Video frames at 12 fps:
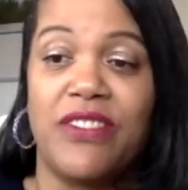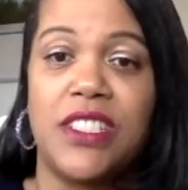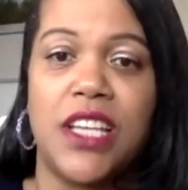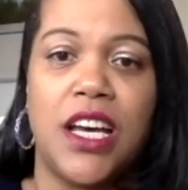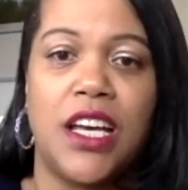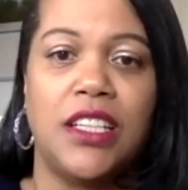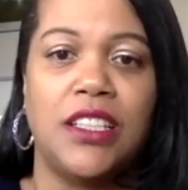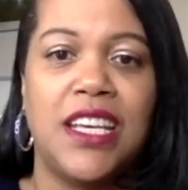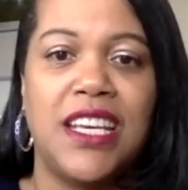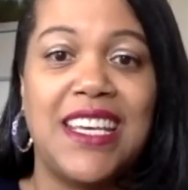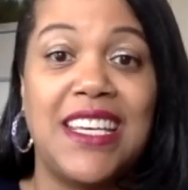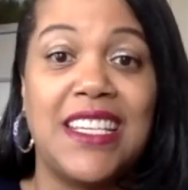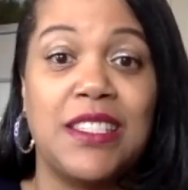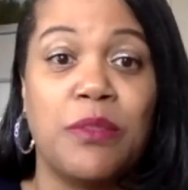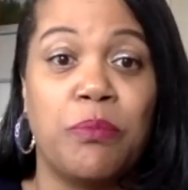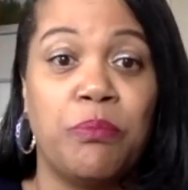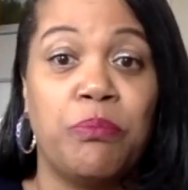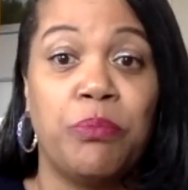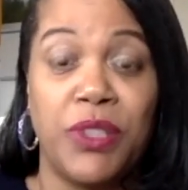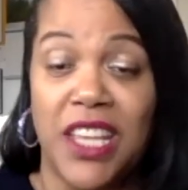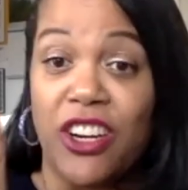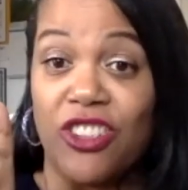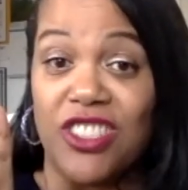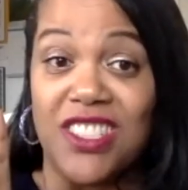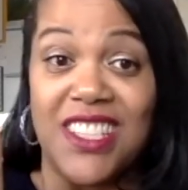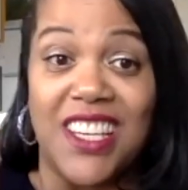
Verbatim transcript: done is put that urgency in